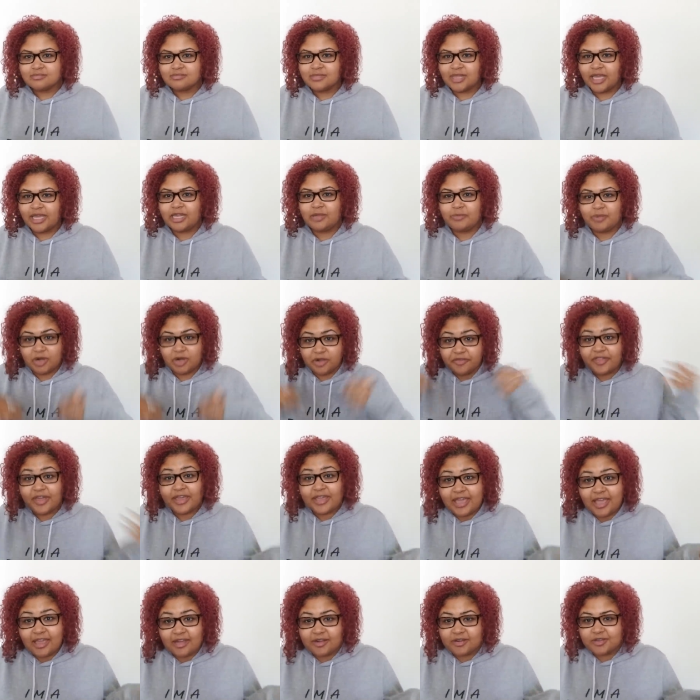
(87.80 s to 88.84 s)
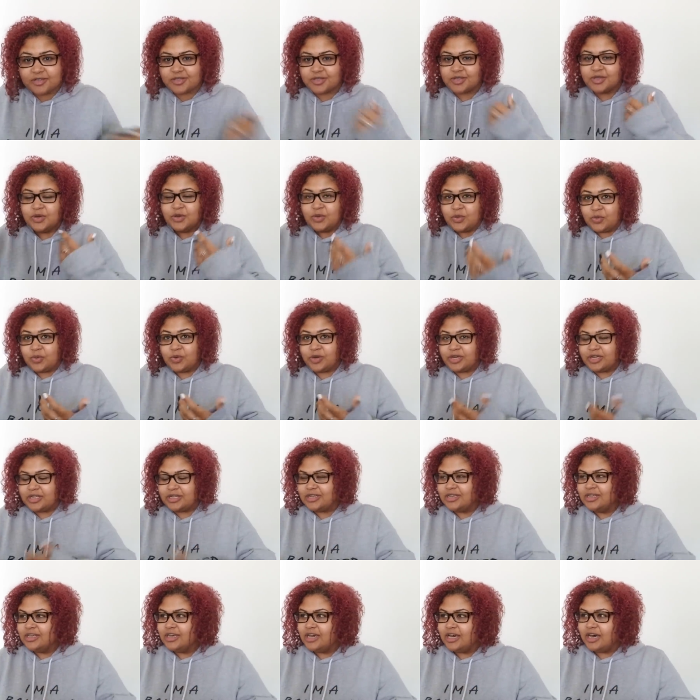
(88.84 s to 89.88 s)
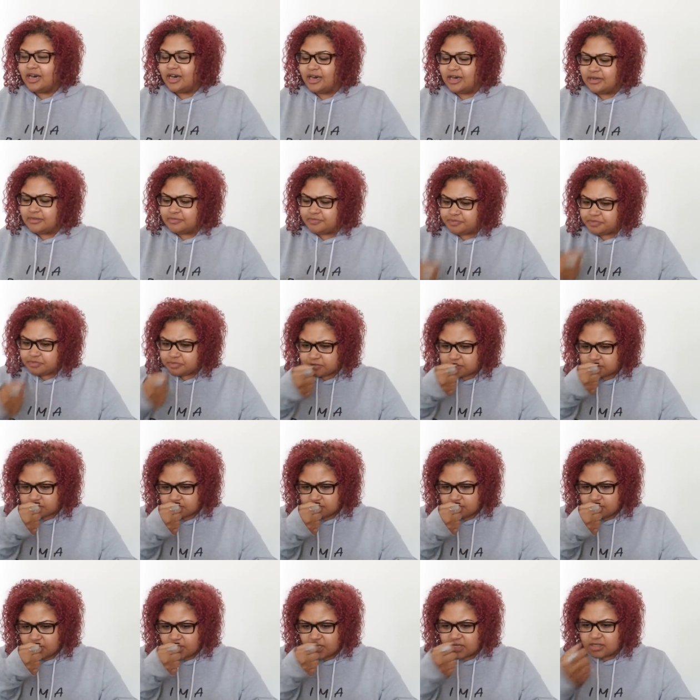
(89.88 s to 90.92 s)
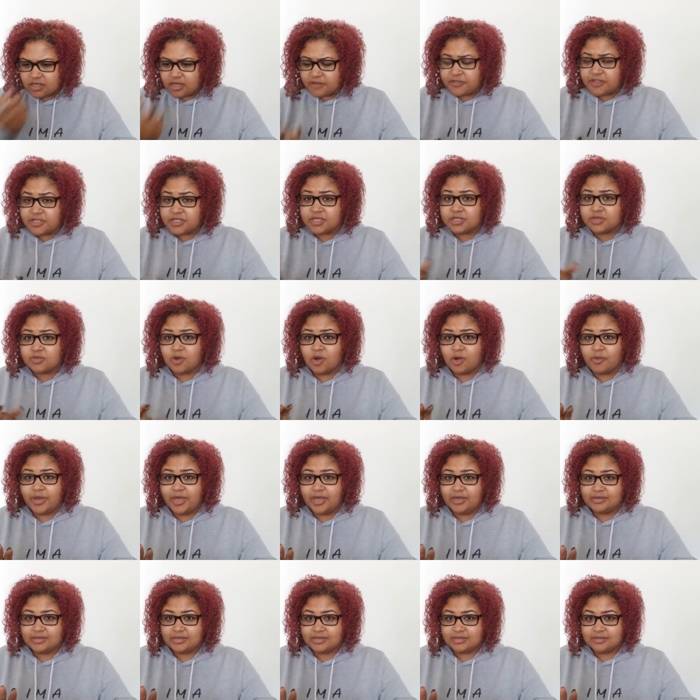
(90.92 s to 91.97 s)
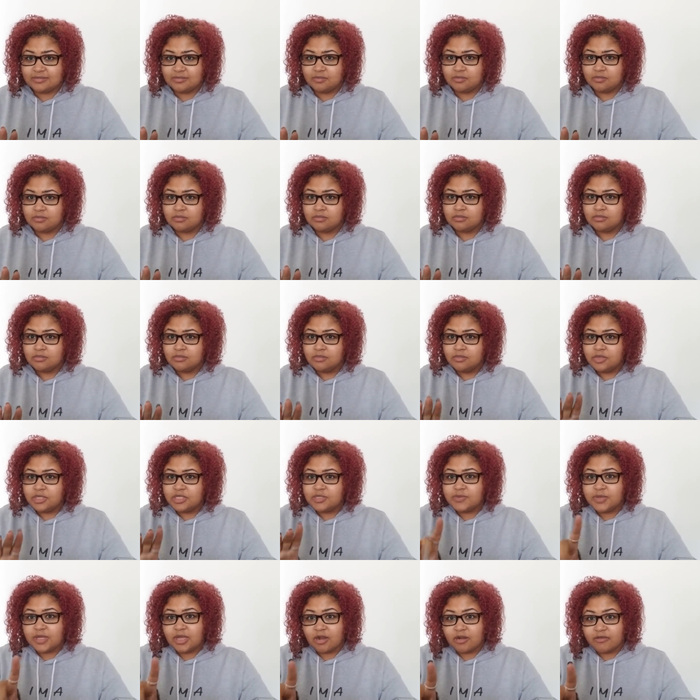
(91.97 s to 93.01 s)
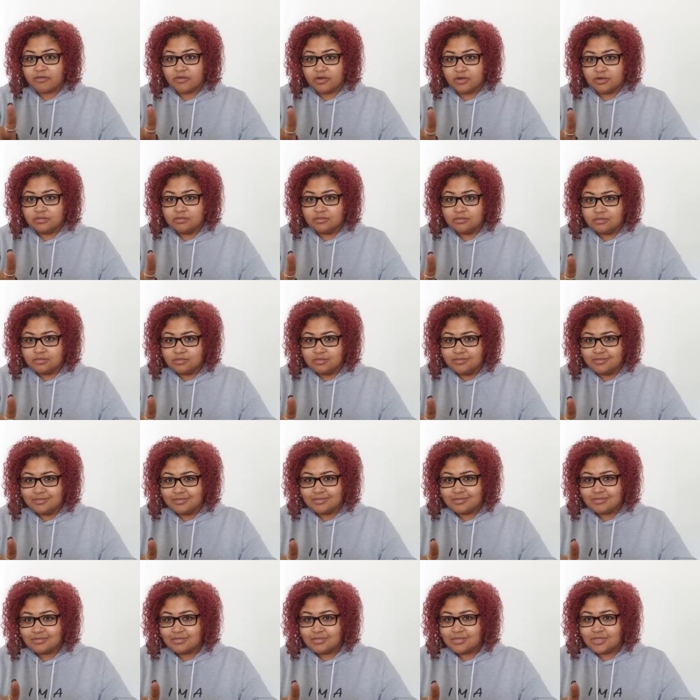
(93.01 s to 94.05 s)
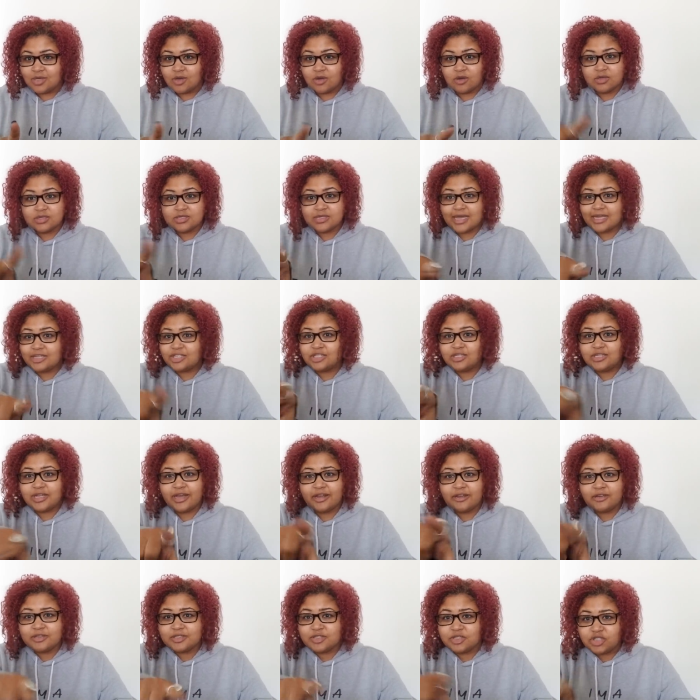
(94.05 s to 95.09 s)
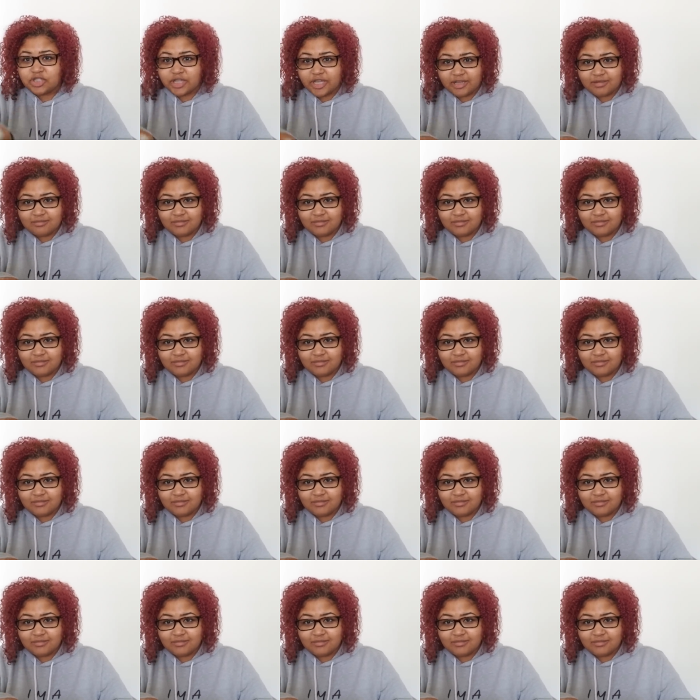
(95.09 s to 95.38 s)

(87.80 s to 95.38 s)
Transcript: any parent that cares would. Um, if this is romance, please be careful don't go slashing tires and shit.